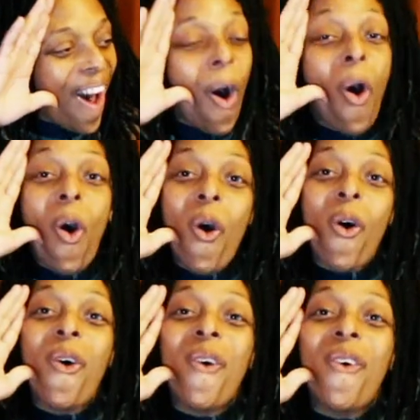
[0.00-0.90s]

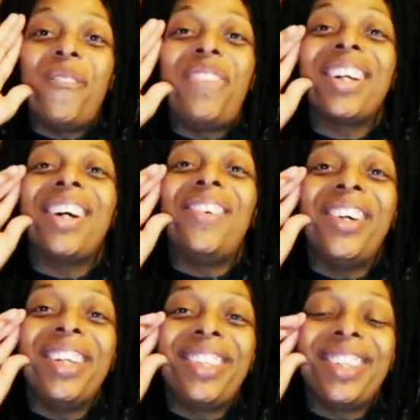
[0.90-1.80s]
Oh, but I
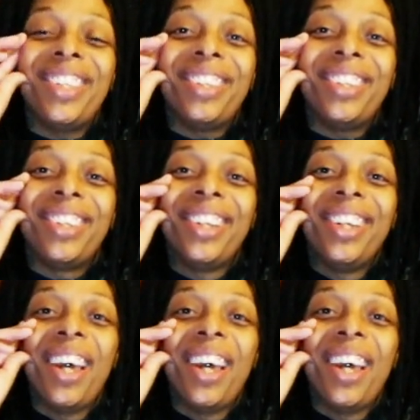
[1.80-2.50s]
want to.